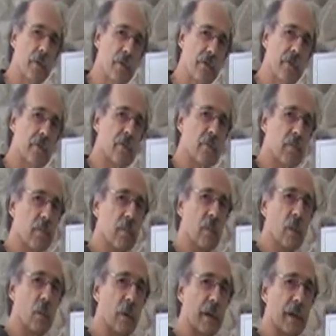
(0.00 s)
This is
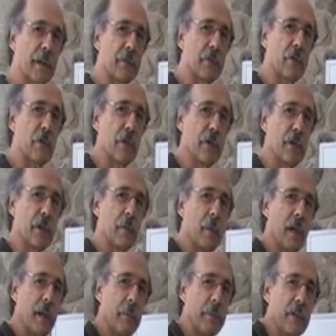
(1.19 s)
where it gets good, in
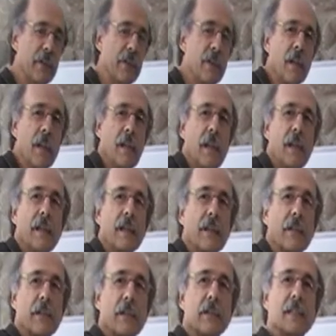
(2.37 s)
my opinion,
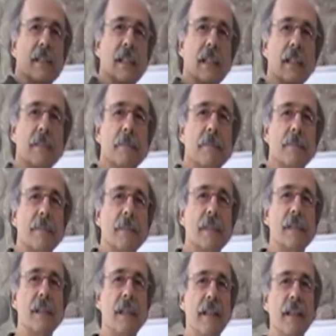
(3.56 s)
because
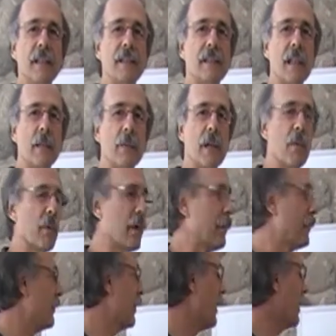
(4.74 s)
this time around we're going
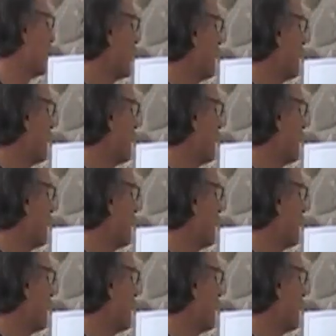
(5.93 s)
to be talking